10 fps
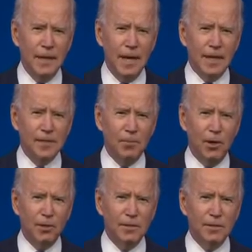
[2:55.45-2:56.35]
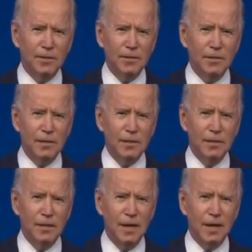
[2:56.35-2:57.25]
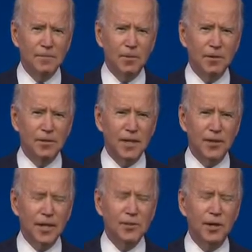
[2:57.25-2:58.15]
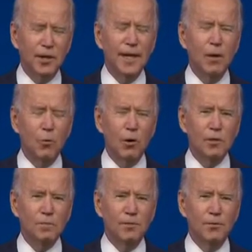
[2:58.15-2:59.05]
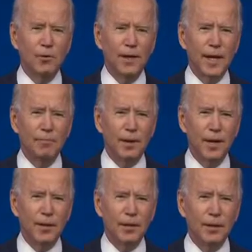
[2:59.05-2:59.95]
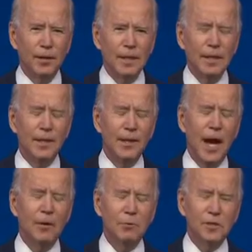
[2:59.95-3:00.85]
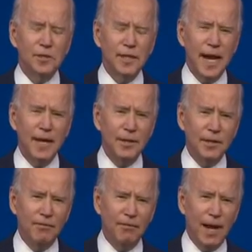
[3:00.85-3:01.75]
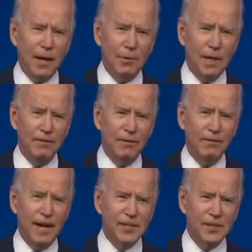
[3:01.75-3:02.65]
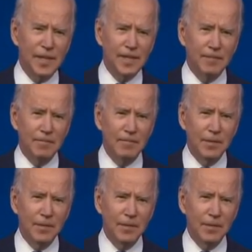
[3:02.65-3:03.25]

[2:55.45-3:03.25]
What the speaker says: Experts say things are going to get worse before they get better, notwithstanding the fact we have the vaccine.